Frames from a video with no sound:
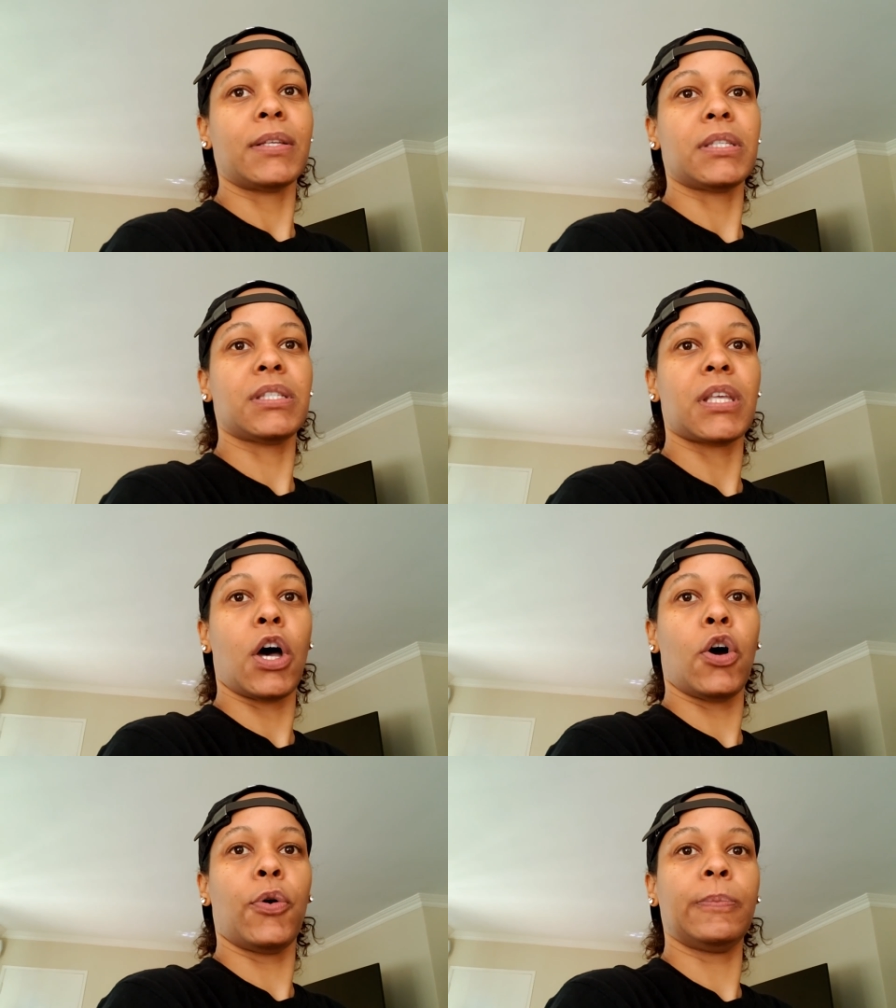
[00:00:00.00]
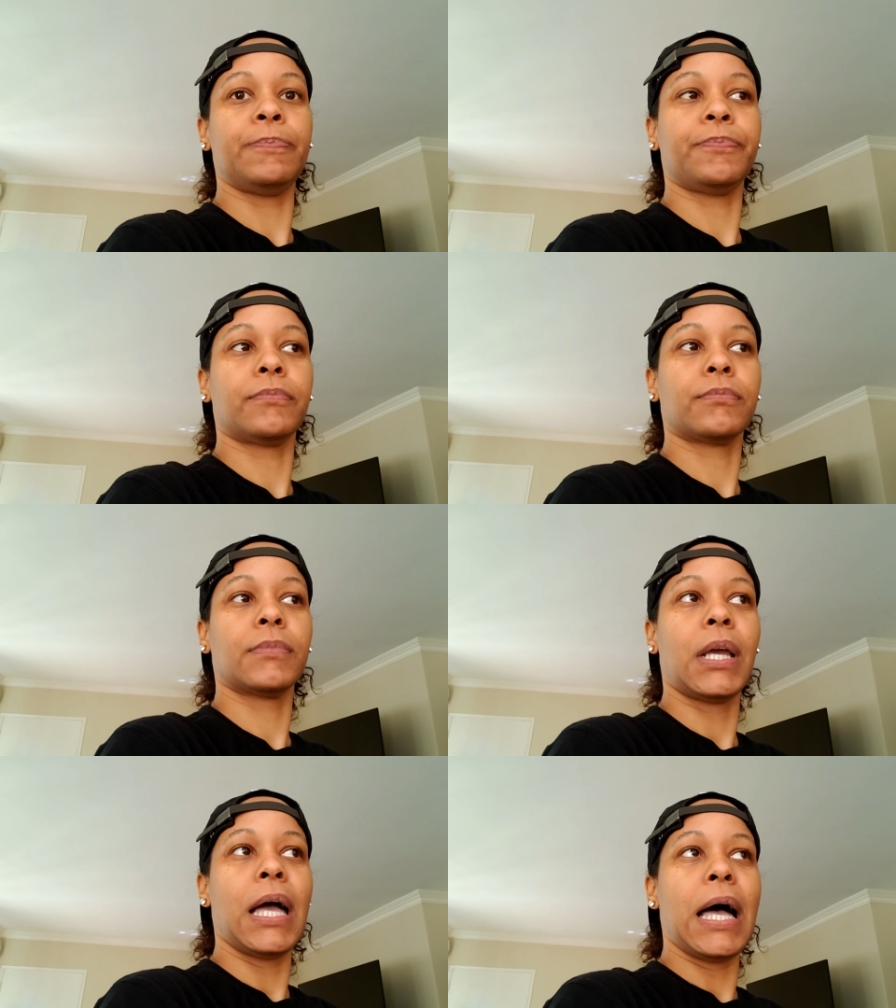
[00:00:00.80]
So
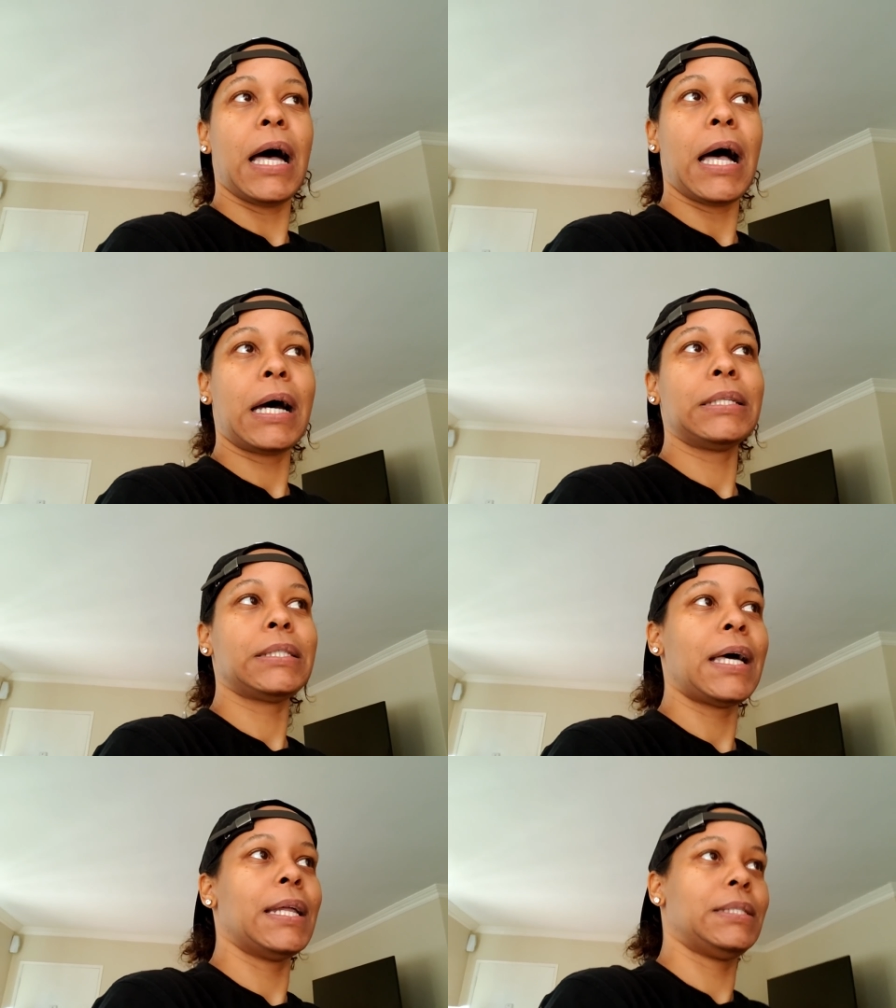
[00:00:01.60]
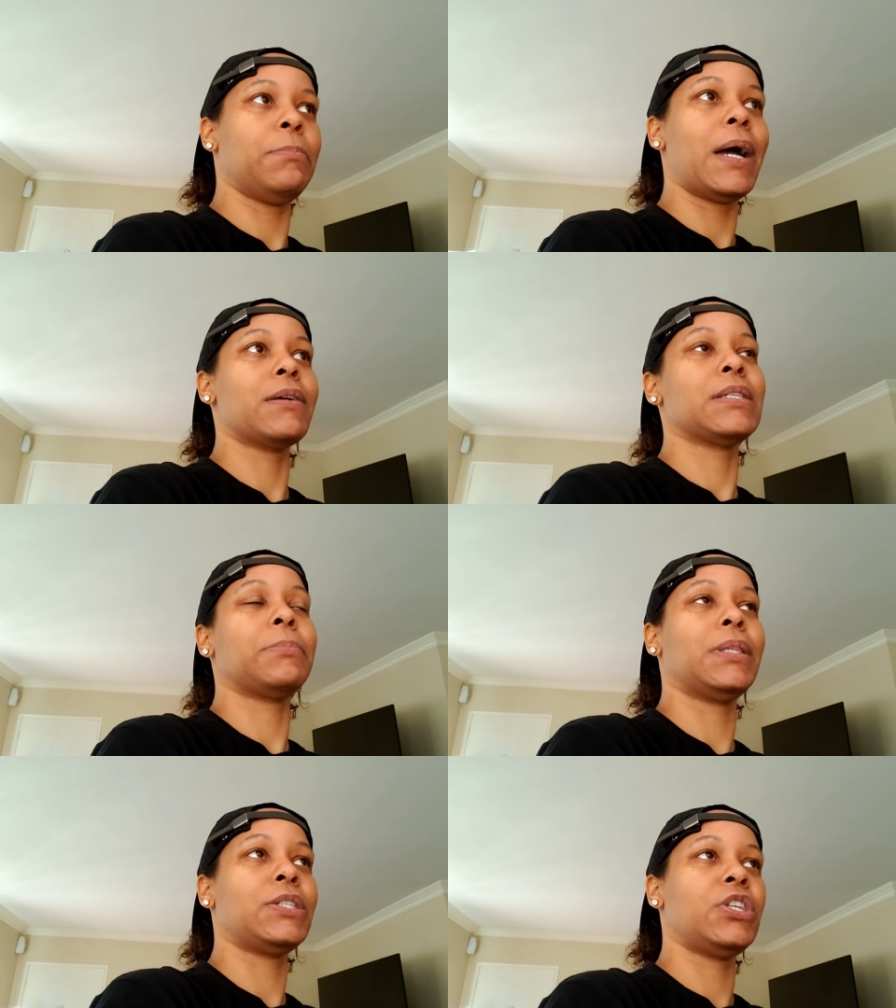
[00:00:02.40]
I decided to buy her
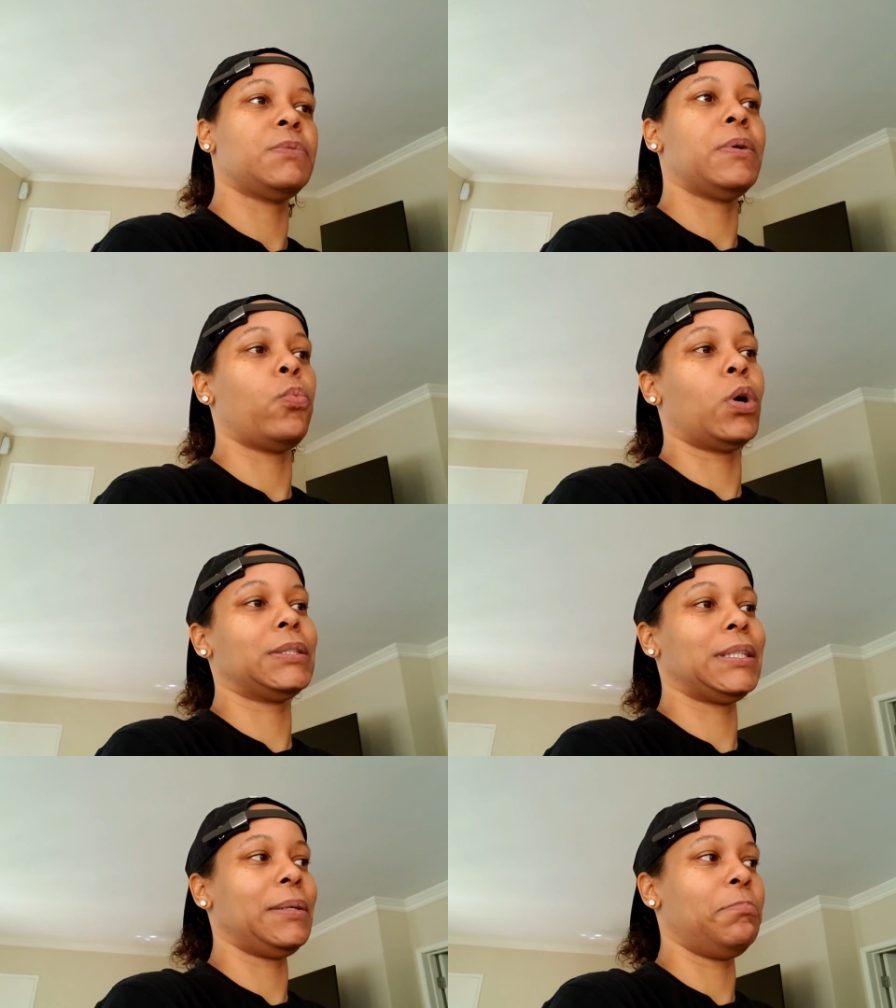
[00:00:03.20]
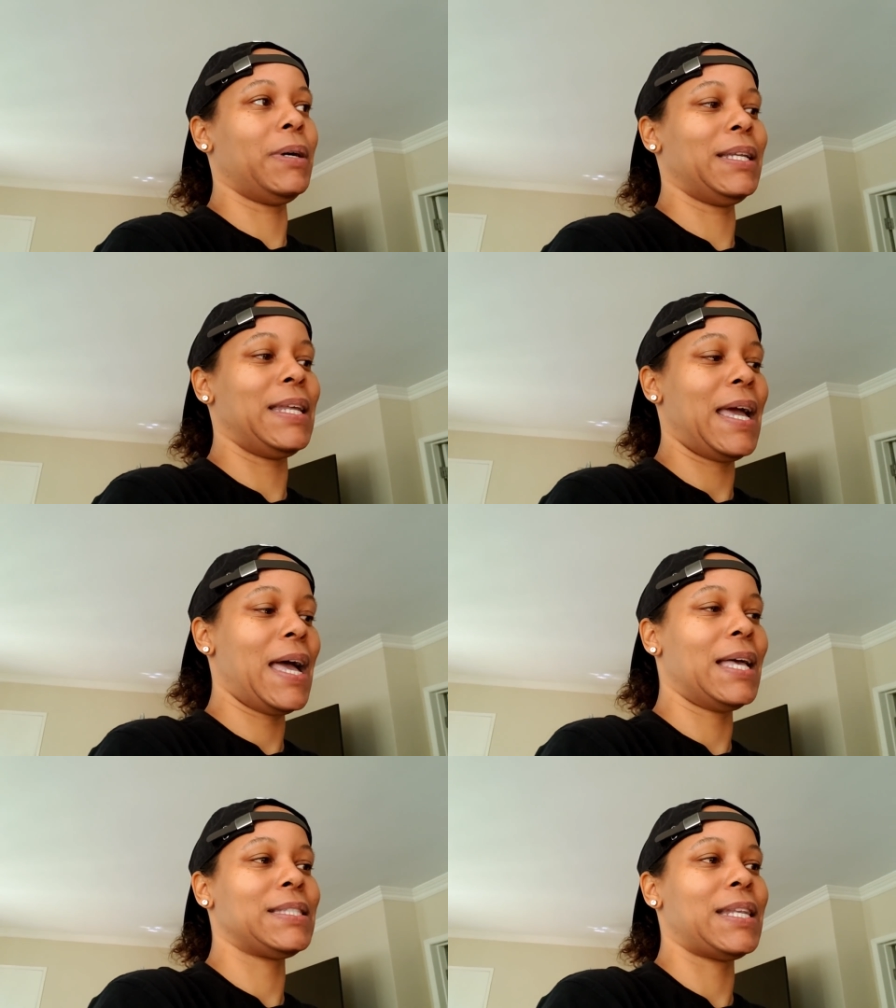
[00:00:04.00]
something that she's been wanting but
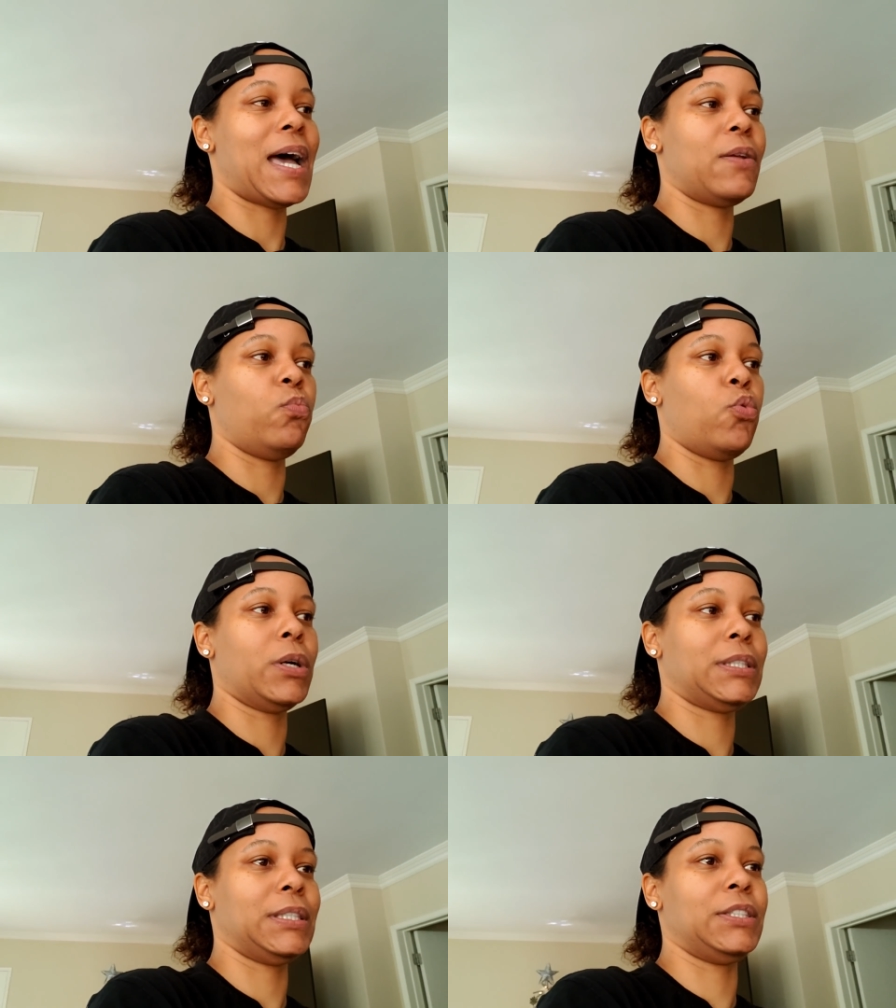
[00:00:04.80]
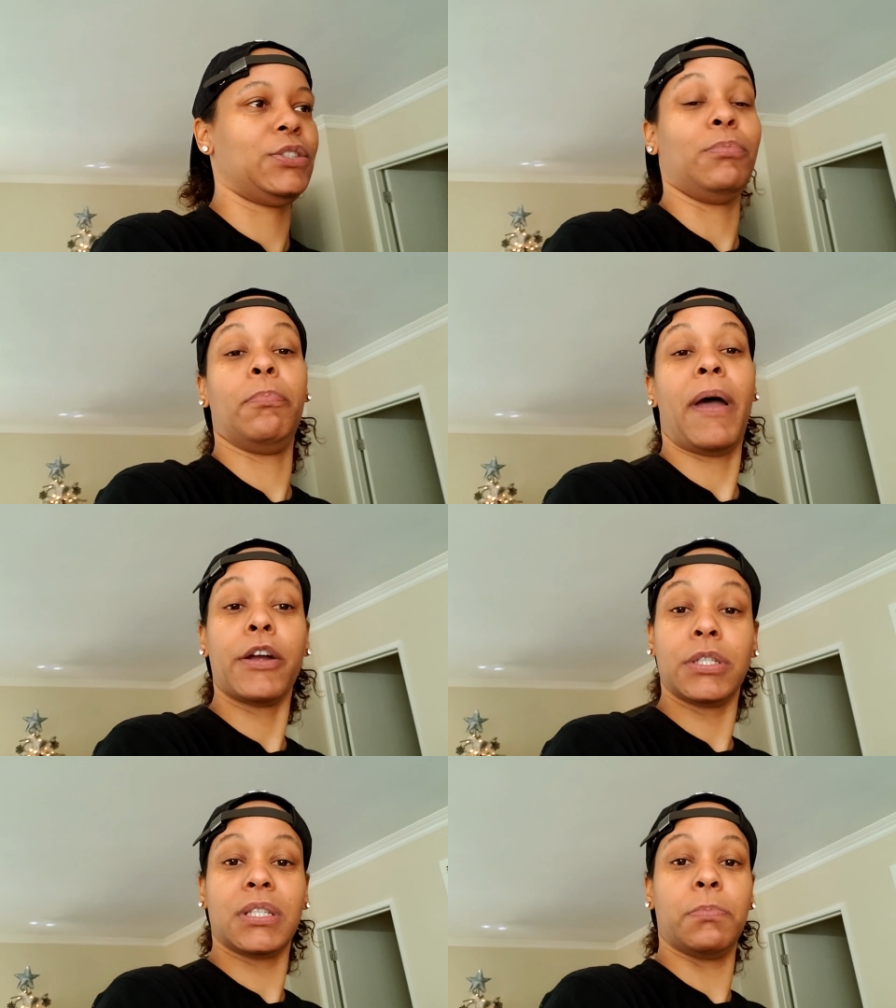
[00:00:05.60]
has not wanted to
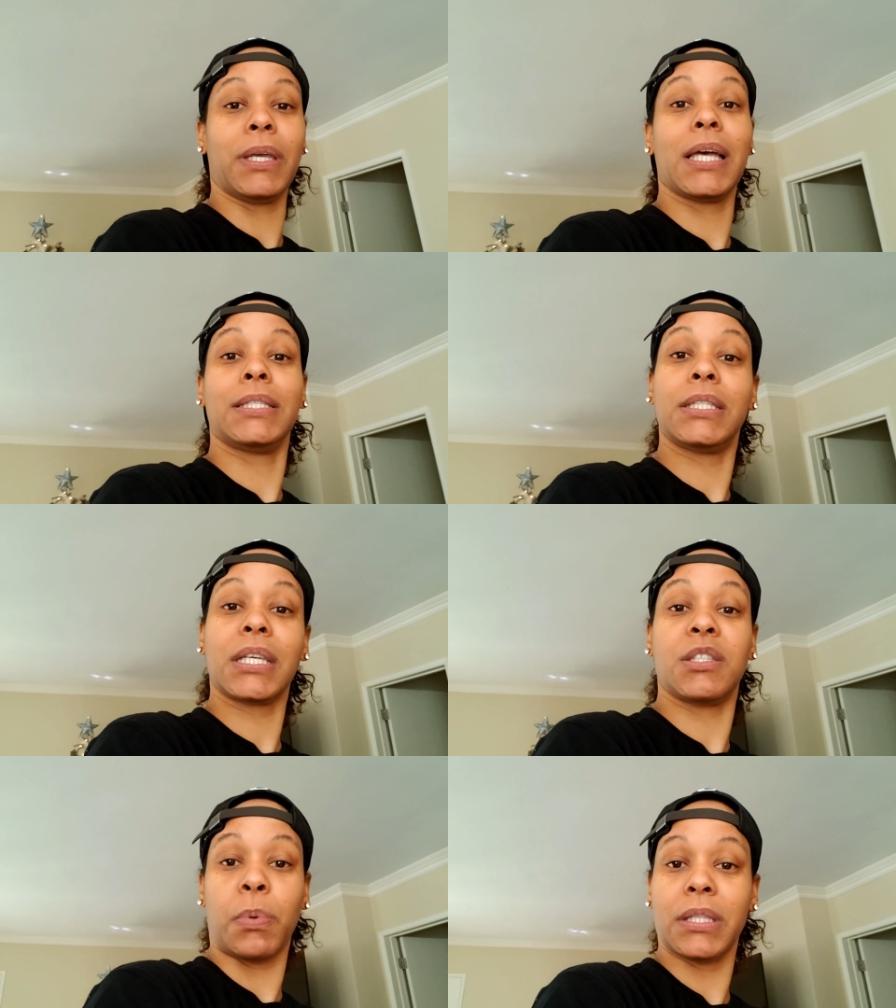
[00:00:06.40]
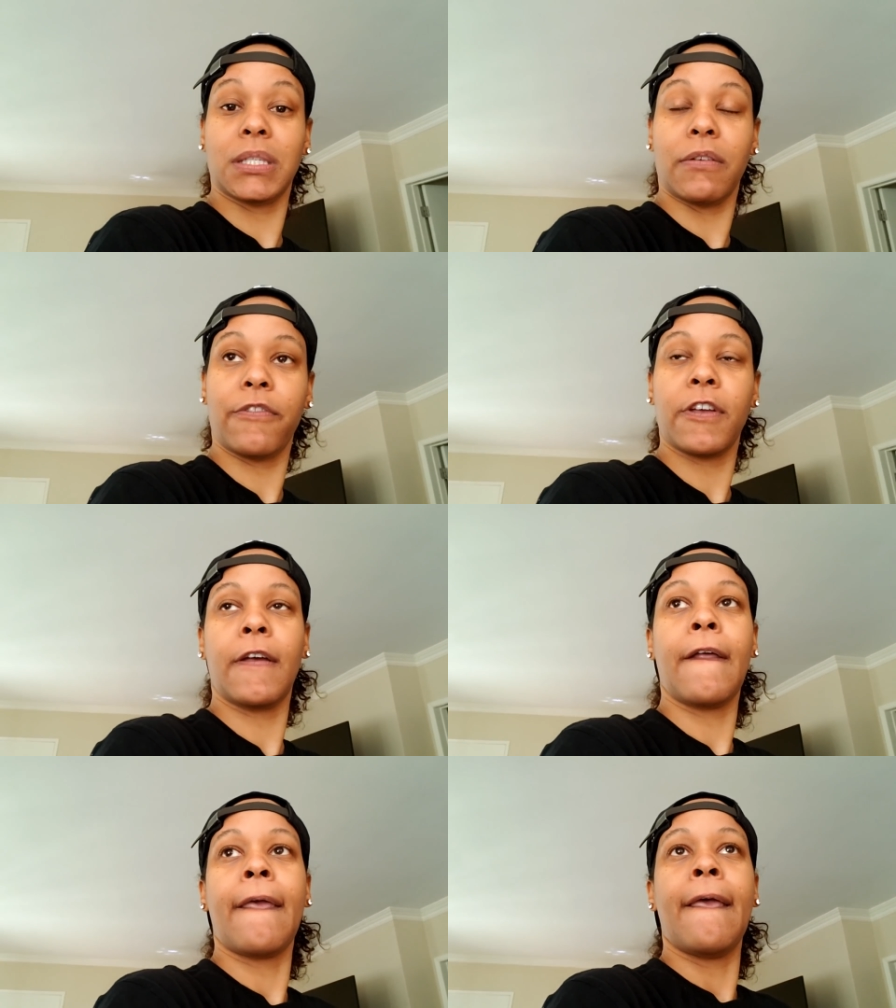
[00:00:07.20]
purchase because it's expensive.
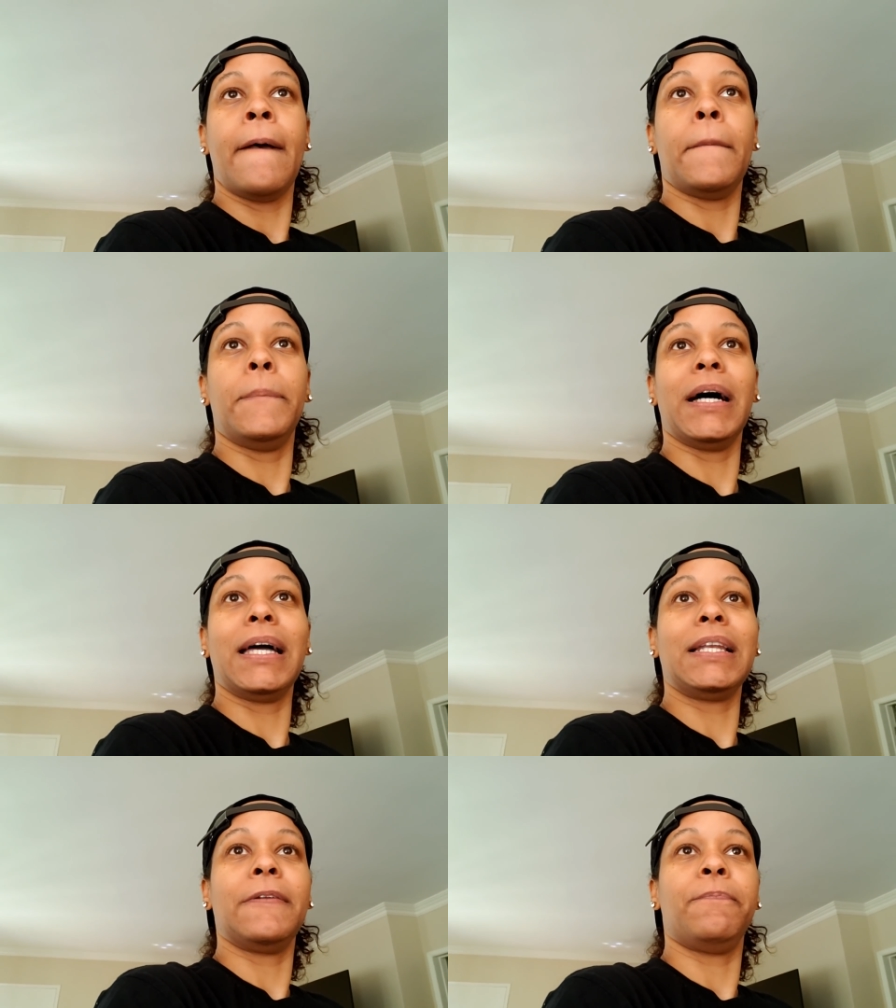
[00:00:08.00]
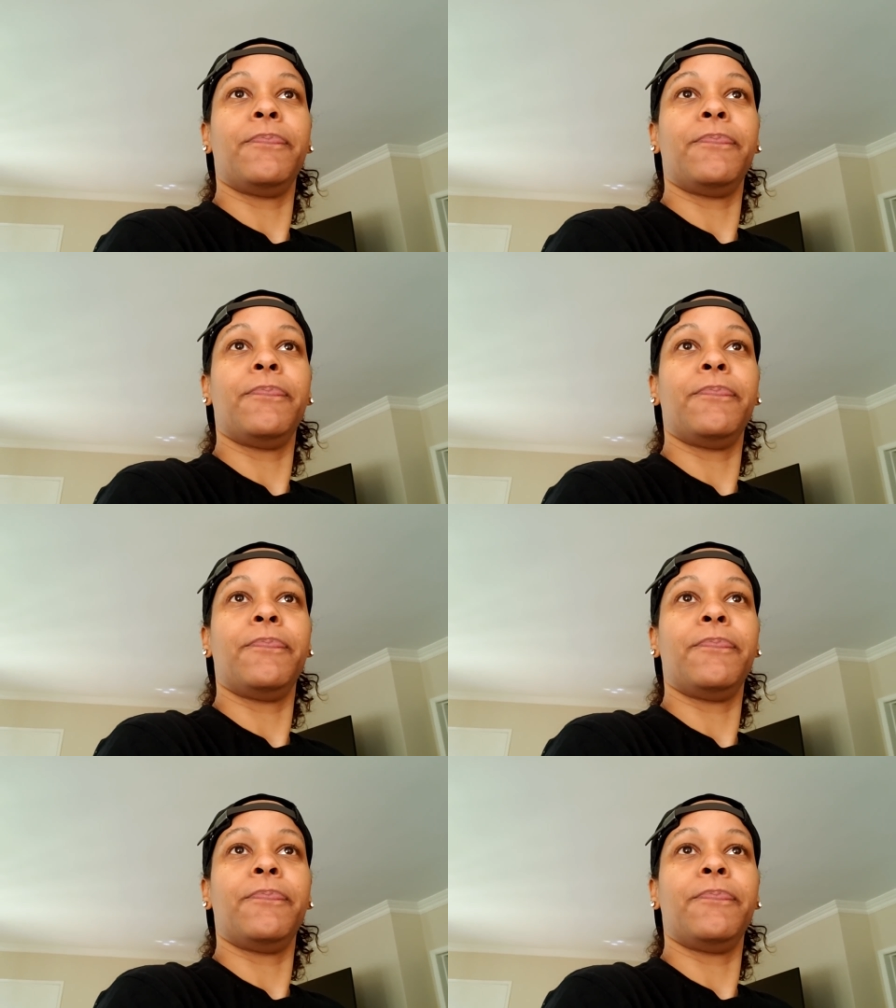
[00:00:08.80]
But